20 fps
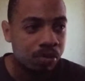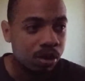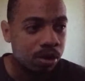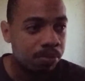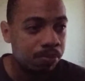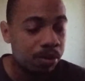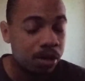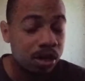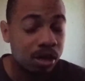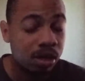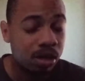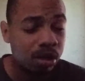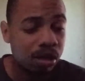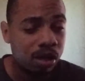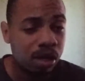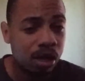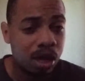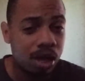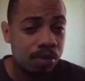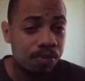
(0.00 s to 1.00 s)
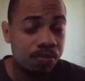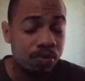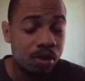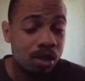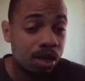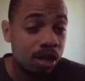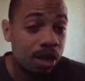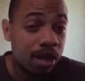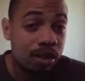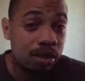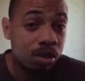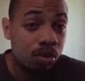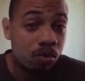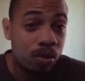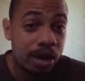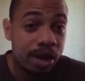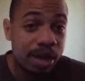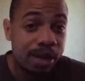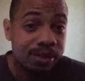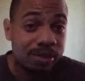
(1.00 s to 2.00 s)
But the
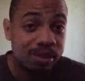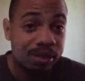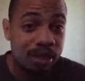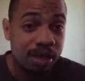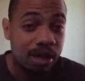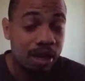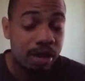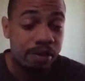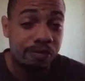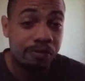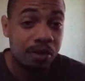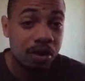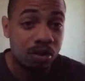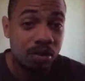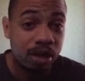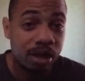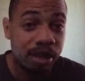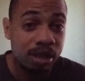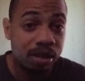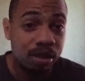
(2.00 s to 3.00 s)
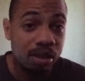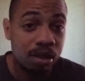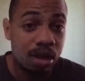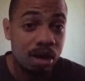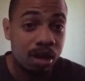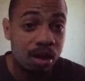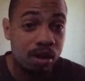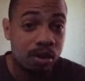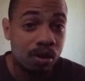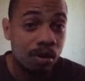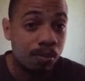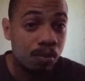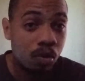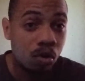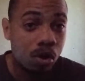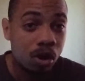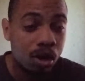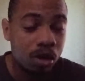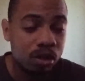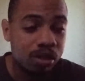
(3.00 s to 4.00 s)
way I see it, it felt like
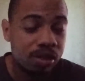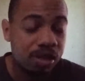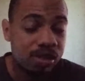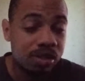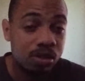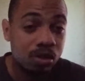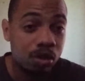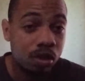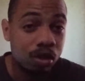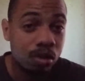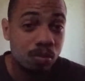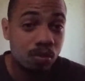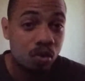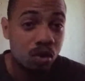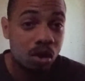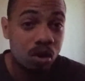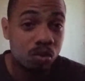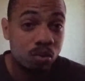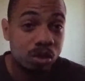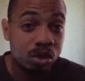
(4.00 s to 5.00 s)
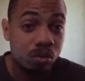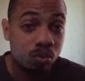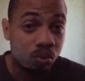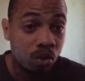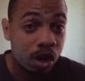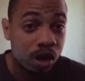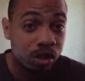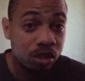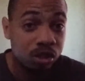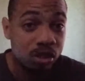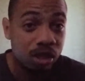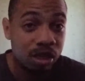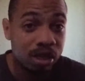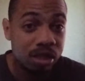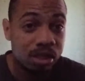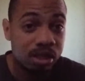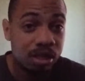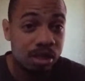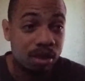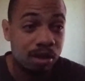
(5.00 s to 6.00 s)
Tetsuya Nomura was rushed
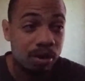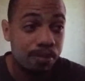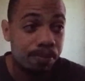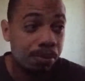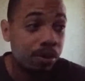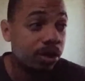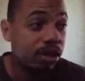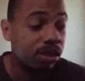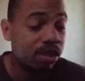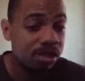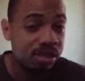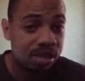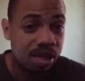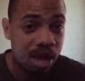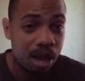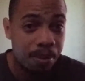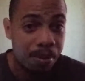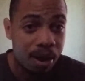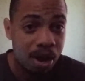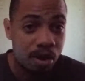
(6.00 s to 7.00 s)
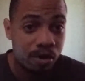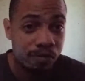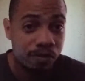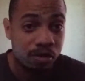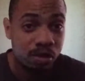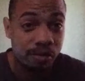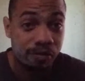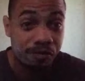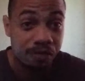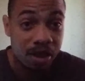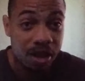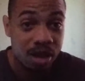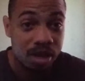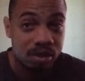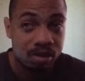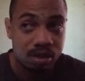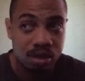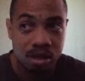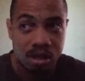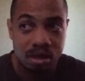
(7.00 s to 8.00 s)
into putting this game out for the
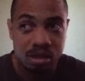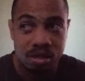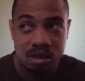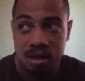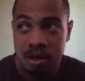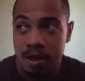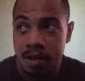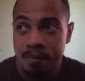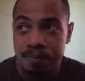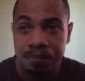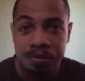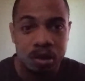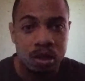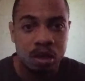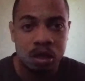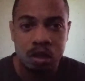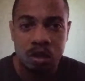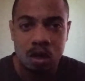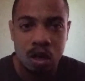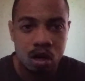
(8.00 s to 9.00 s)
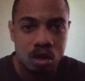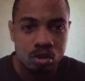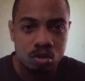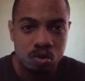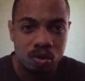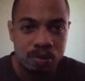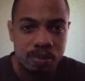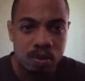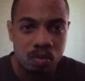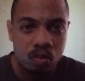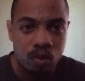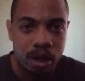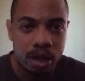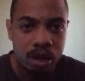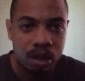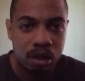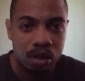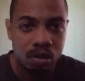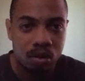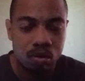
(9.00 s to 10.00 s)
fans, because he knows we've been
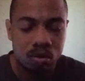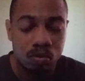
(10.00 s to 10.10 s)
waiting,